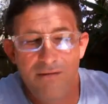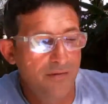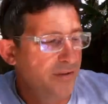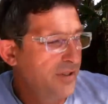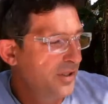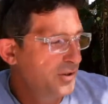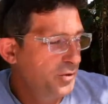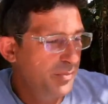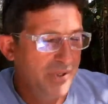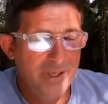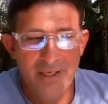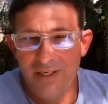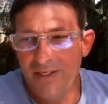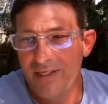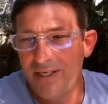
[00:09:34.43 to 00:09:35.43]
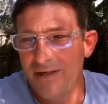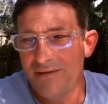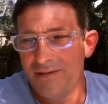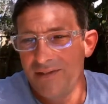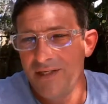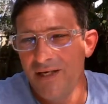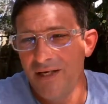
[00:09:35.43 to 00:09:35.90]
You cut your banana down
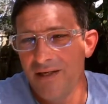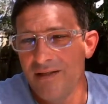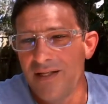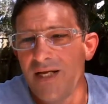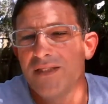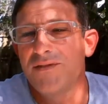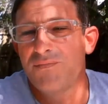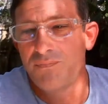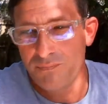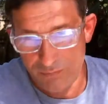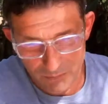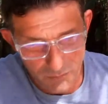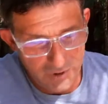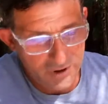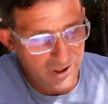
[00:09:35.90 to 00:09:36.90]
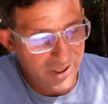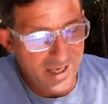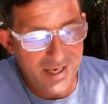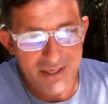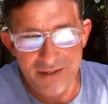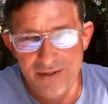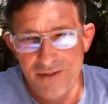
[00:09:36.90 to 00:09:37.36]
today, that's what you
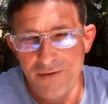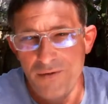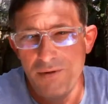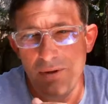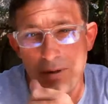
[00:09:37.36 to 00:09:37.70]
gotta do.